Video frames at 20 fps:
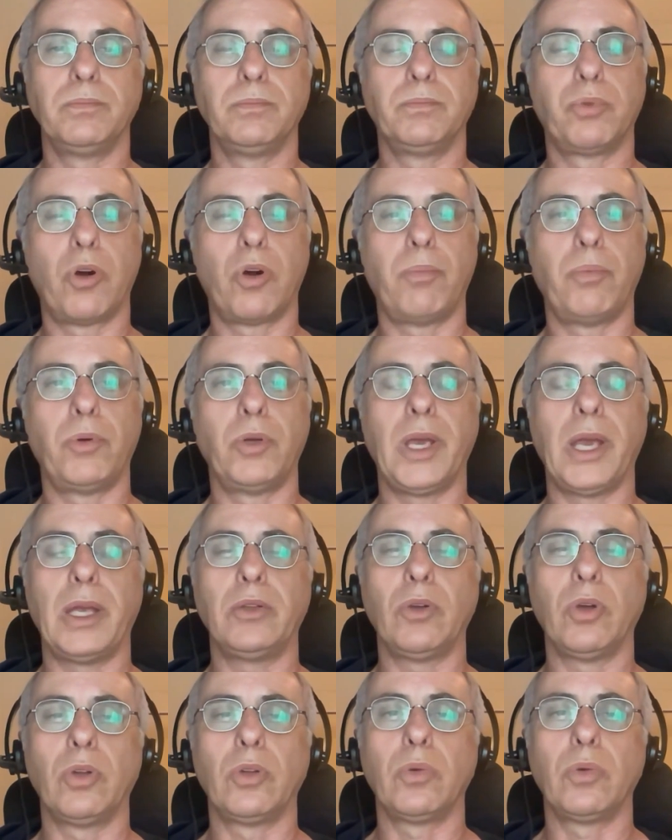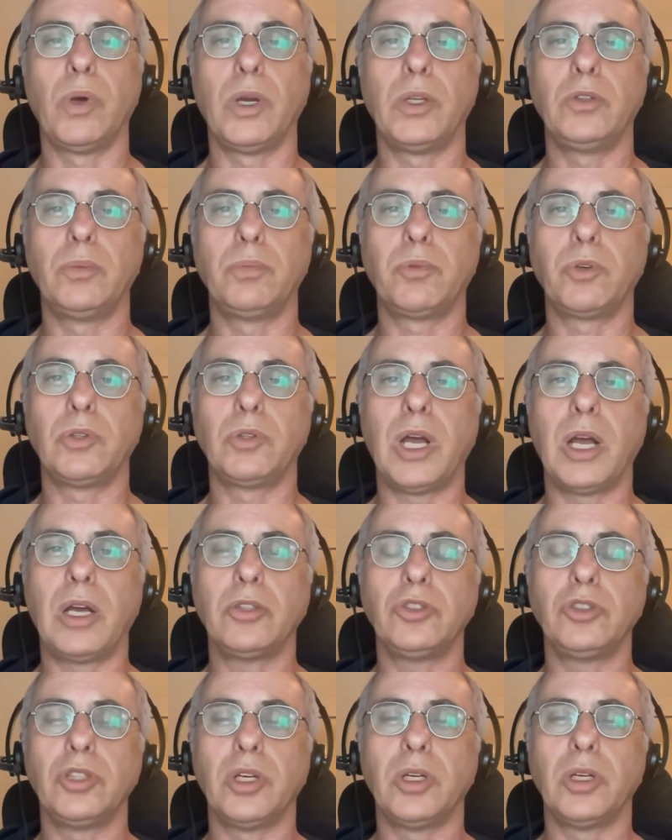propagate all the way to
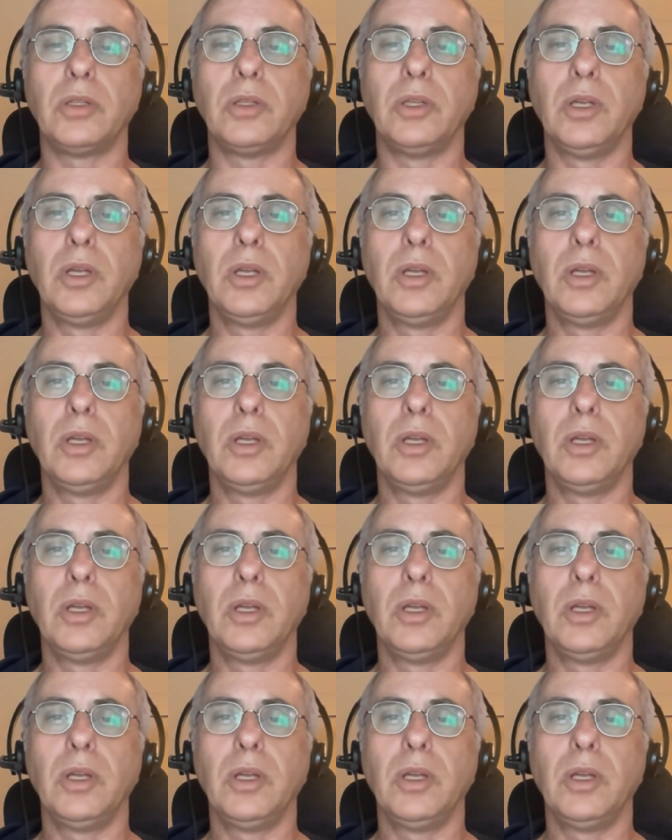production,